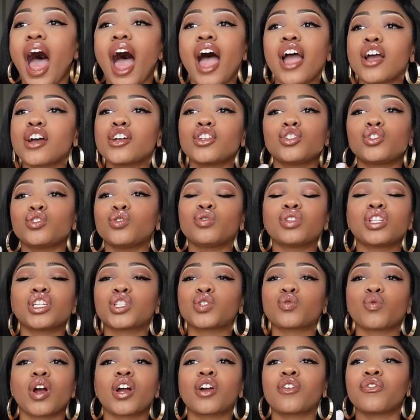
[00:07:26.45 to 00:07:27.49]
I could do this
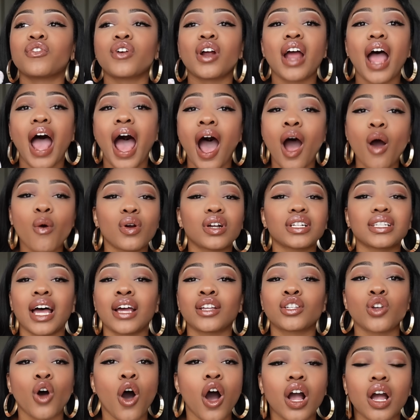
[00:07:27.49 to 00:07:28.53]
work for hours. I
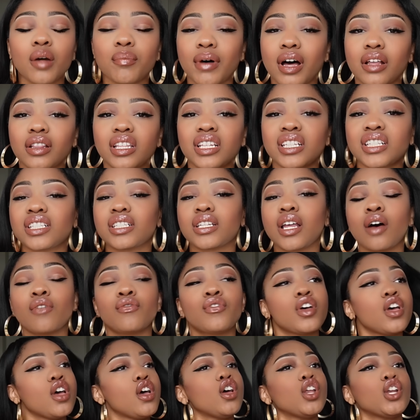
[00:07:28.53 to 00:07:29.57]
talk about this
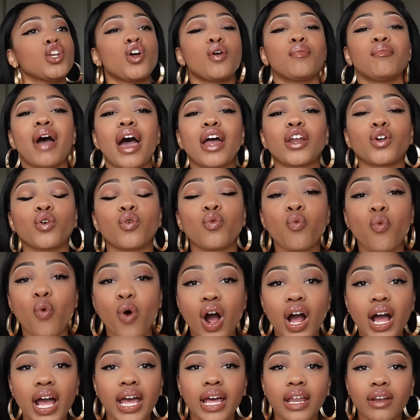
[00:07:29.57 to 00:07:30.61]
stuff no matter
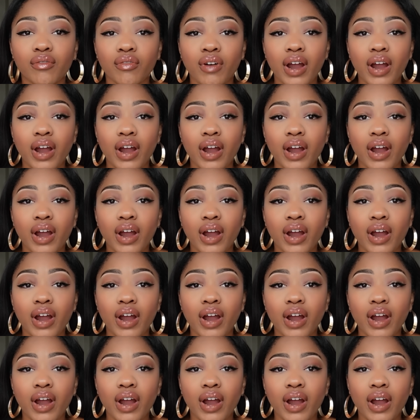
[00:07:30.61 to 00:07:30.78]
what,